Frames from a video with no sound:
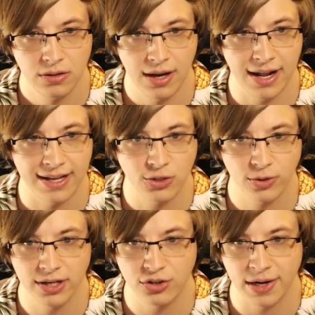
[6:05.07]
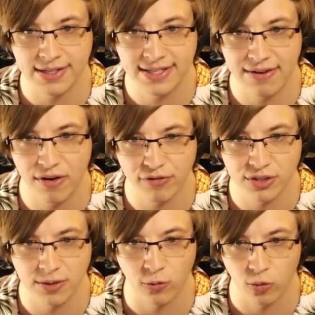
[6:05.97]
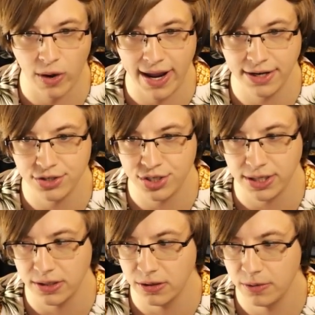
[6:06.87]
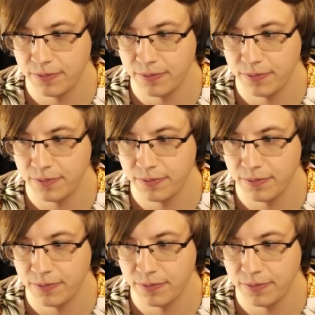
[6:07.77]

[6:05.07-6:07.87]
And I guess we're going to try to save up for some range here.